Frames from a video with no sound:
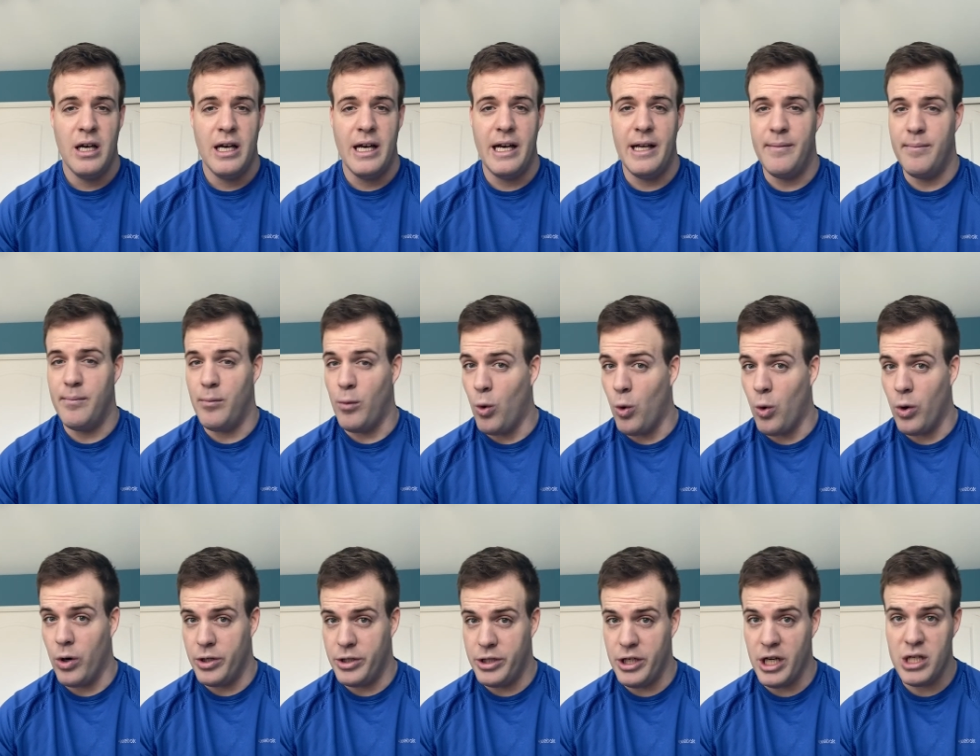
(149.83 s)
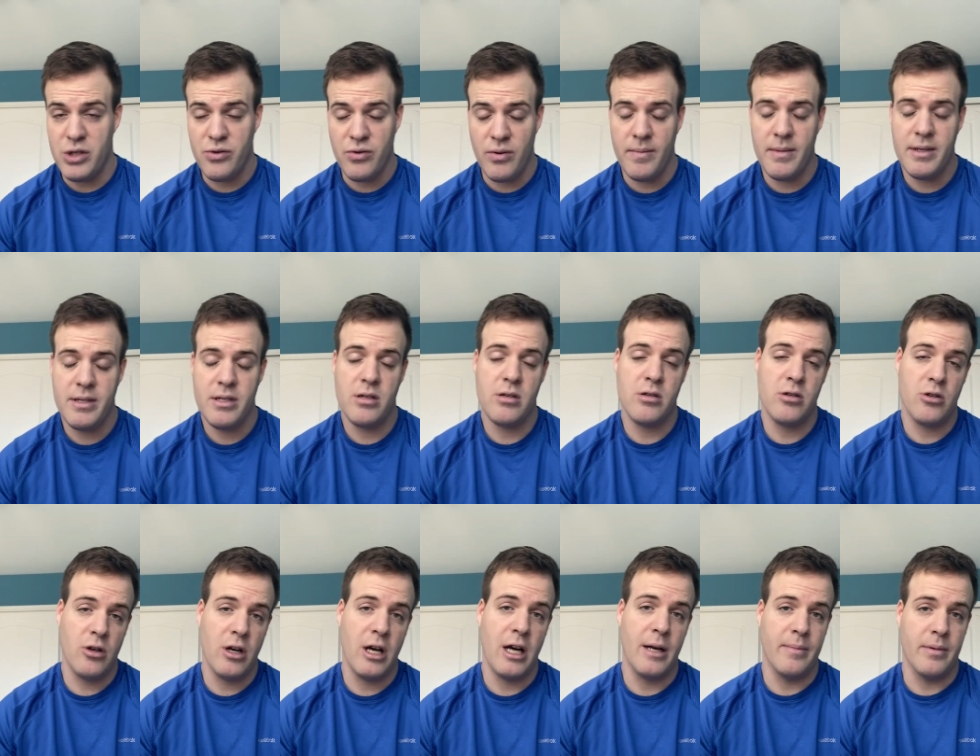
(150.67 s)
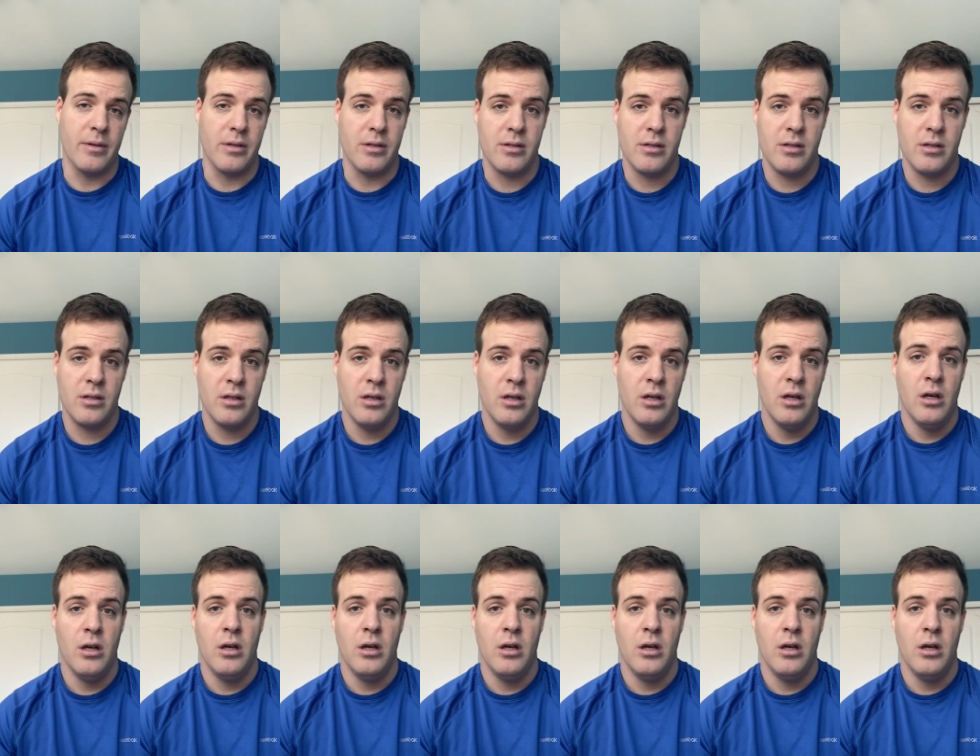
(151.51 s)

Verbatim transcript: and more just from the subscribers.